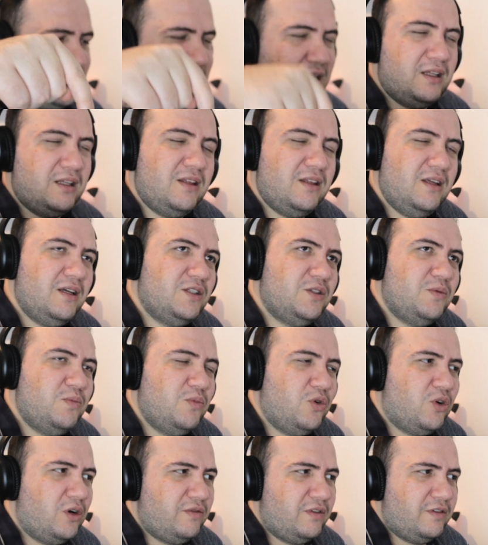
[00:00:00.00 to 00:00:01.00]
I think it's
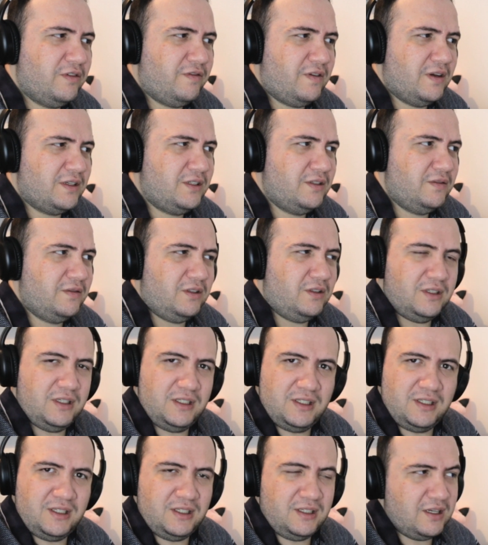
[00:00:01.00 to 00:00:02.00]
more of a festival,
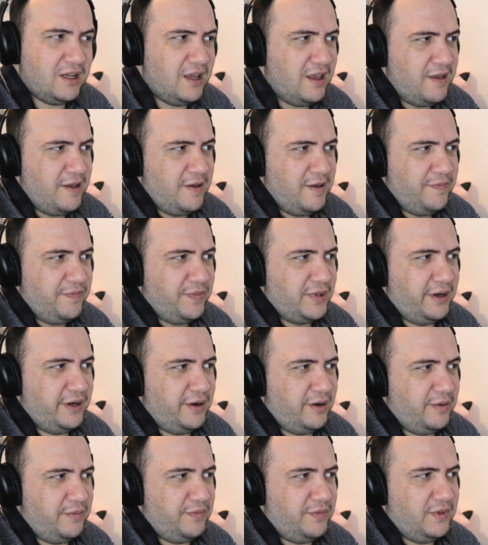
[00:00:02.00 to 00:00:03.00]
isn't it?
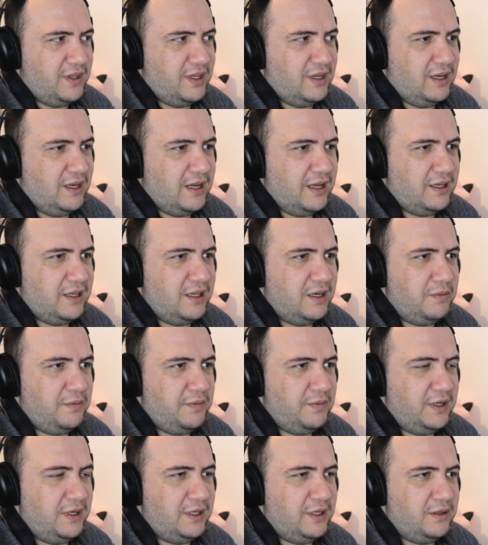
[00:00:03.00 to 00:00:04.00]
Like
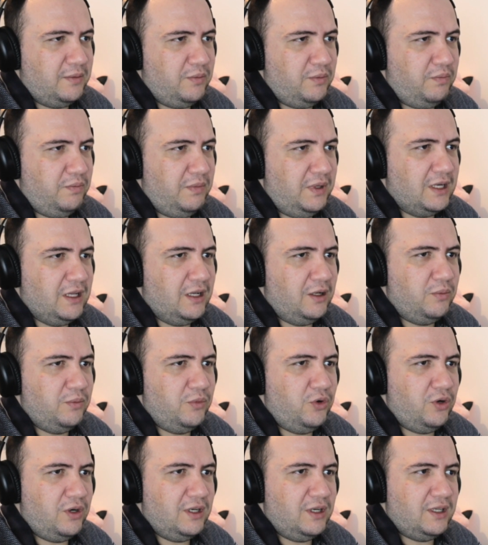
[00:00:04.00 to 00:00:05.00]
in Minal
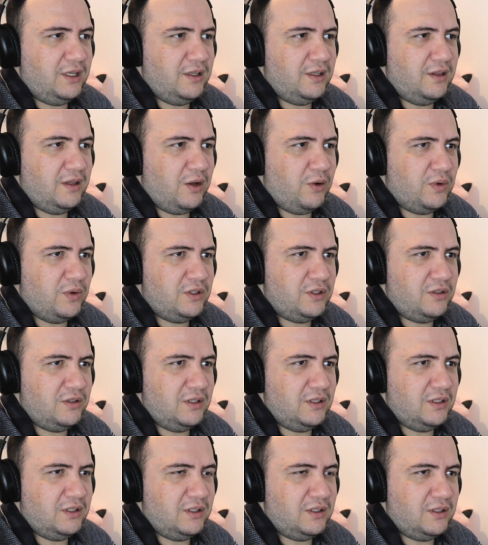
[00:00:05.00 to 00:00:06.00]
Murali, they went to
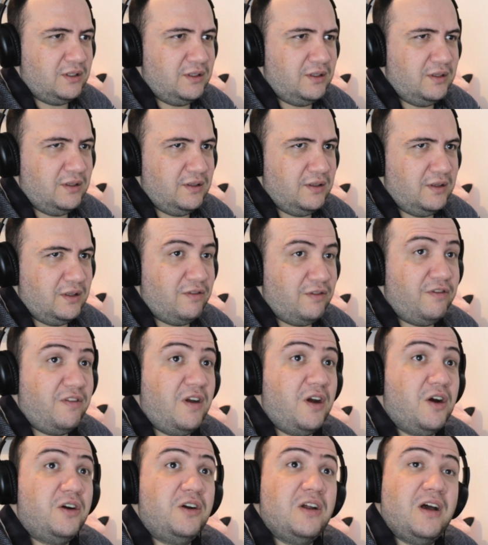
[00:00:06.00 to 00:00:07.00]
the
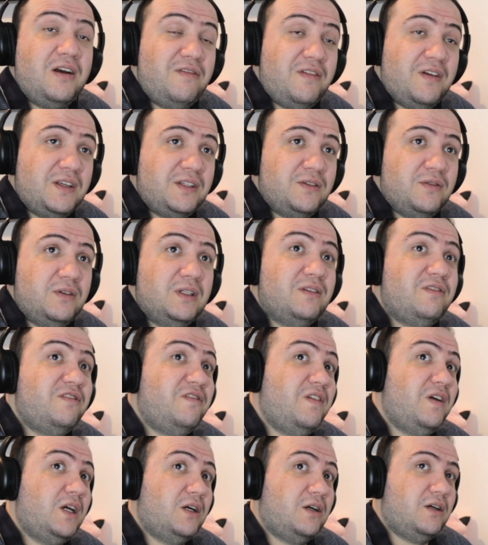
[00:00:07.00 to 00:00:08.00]
fair, not a festival, a
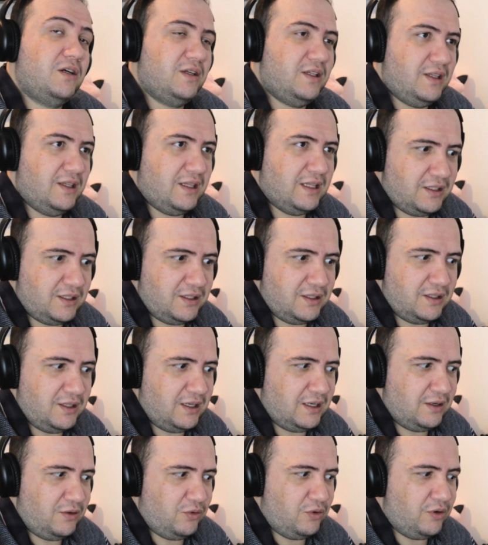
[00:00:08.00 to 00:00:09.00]
fair. That's
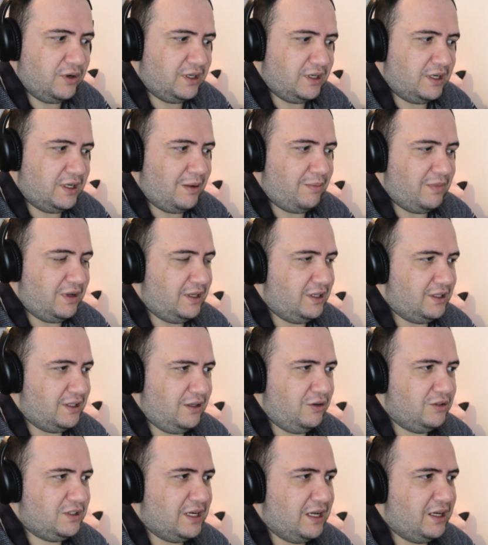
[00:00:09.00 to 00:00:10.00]
the correct name. It
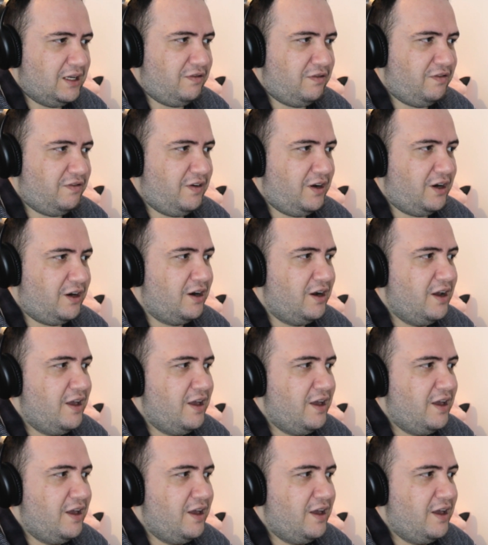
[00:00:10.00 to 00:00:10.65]
looks like a fair.